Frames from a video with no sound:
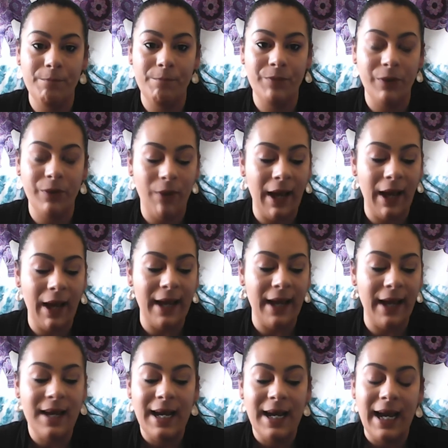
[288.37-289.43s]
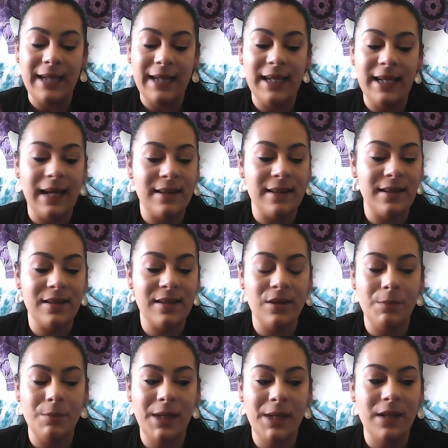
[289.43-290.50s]
Okay. And yes, this
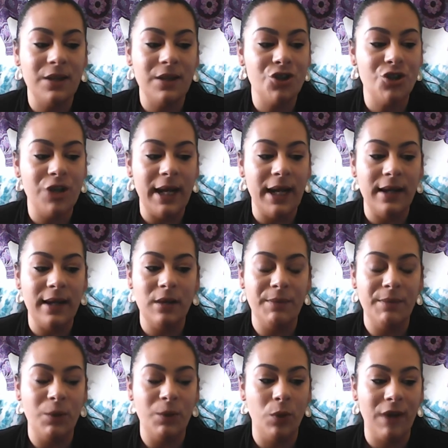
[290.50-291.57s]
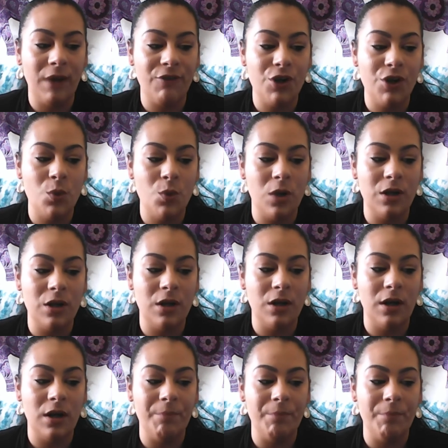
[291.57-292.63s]
could be cliche. It could be whatever you want
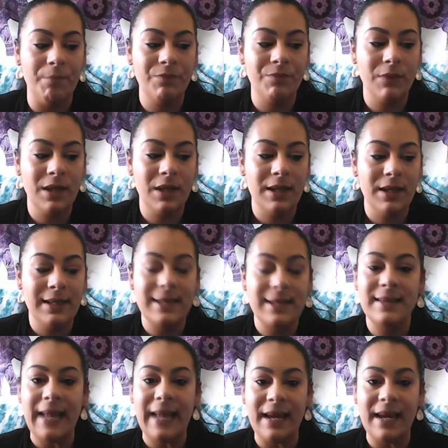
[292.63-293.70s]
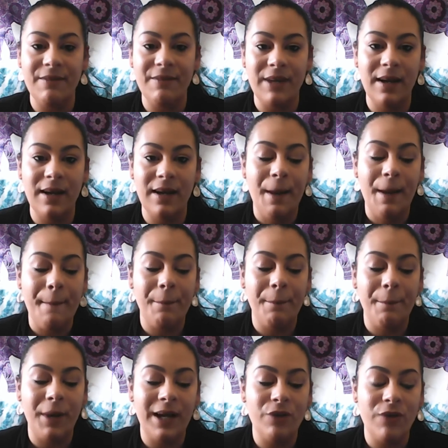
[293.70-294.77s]
to say of it.
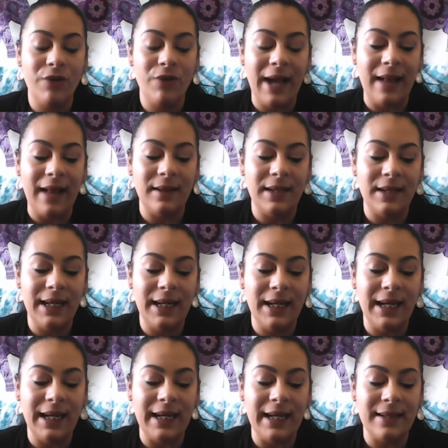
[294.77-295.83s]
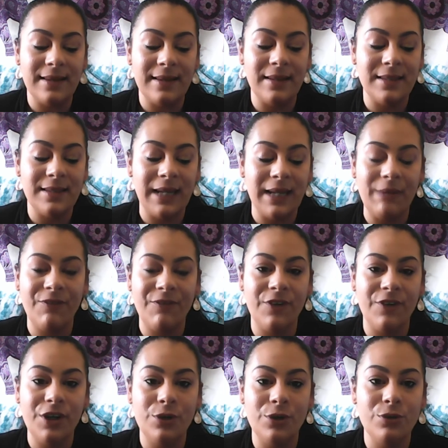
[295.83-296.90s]
But in reality, it's time for
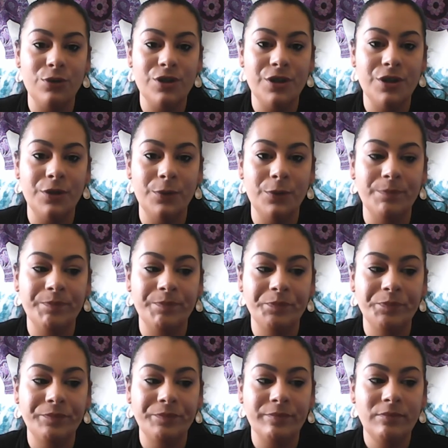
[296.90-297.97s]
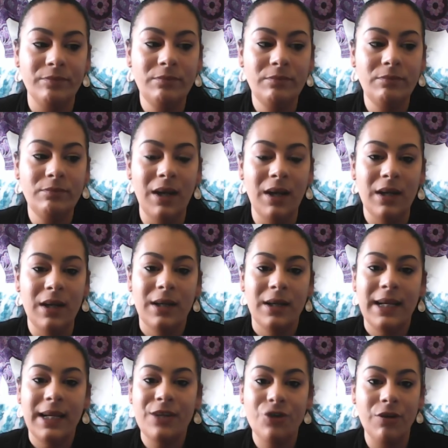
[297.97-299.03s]
you to
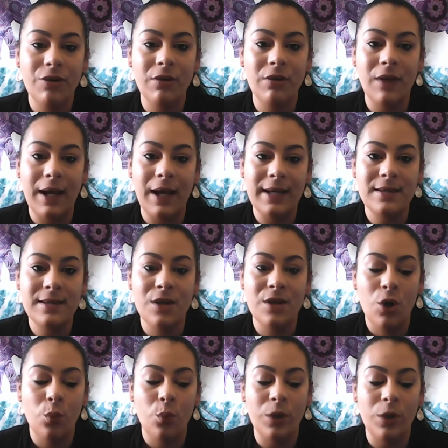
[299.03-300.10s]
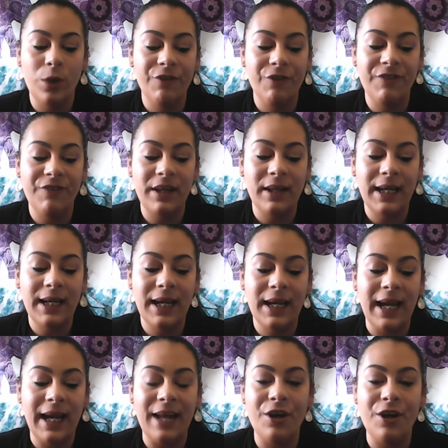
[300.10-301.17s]
internalize what you're feeling
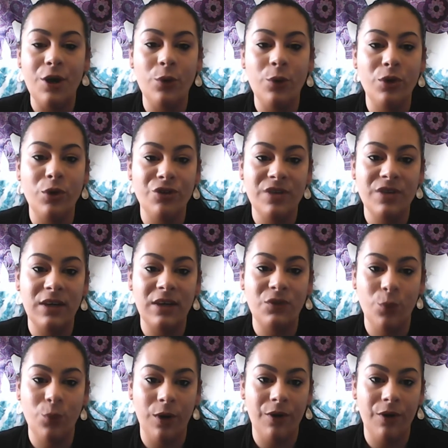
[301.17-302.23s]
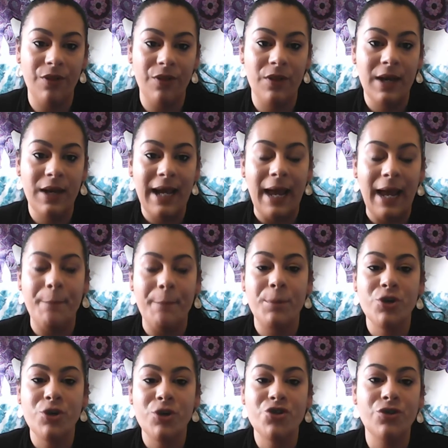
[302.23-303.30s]
and know your self-worth and
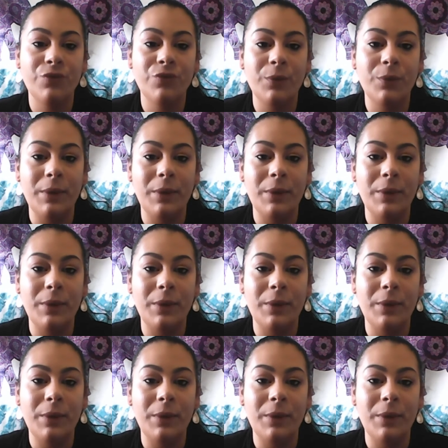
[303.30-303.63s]
push through it,